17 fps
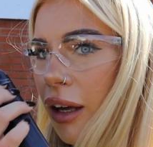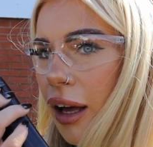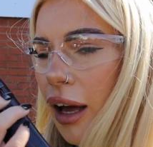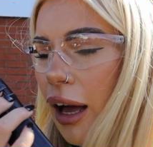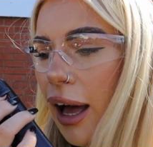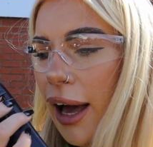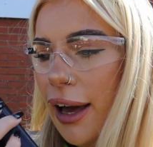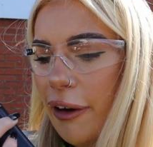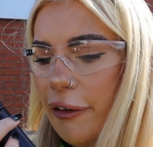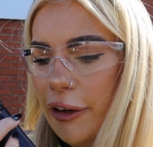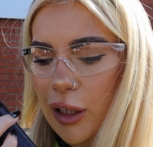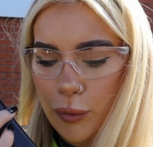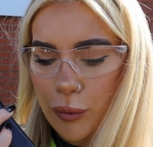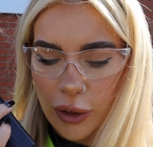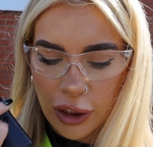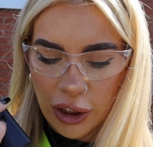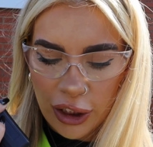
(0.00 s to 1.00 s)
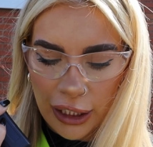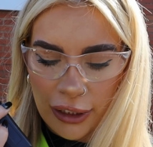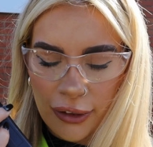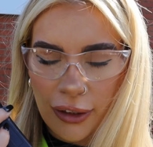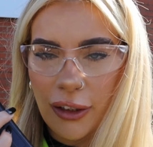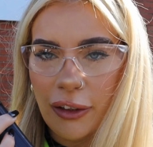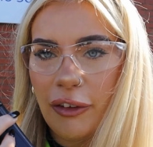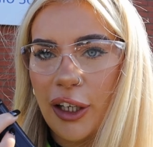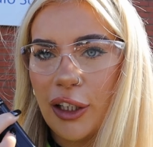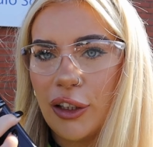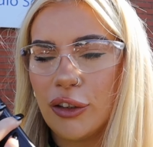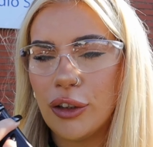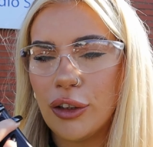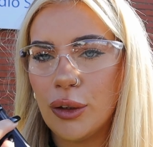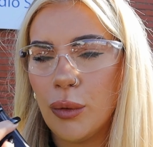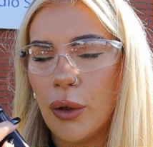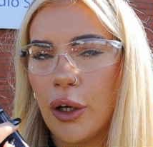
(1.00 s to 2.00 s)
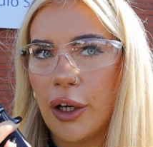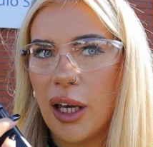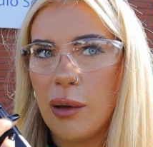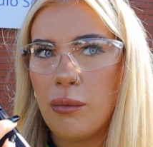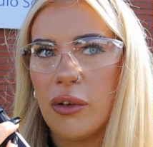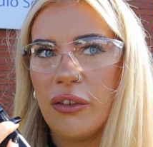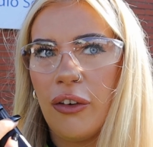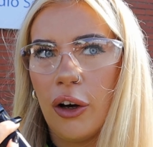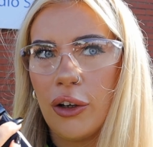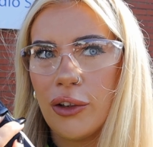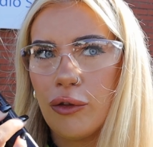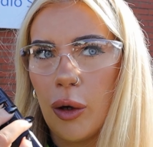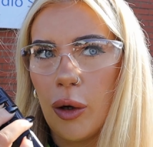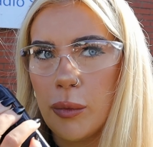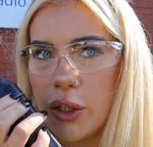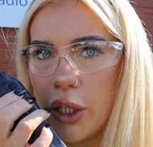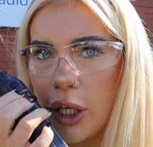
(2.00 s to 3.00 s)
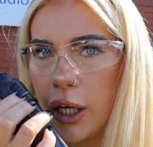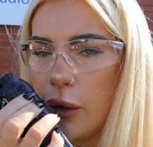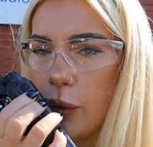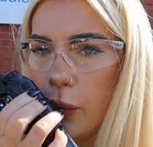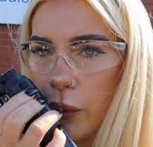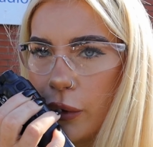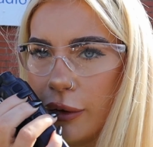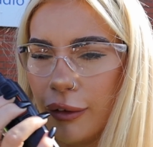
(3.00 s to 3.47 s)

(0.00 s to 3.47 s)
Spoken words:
Hi Harry, I'm just checking that the radio is working before drop 2.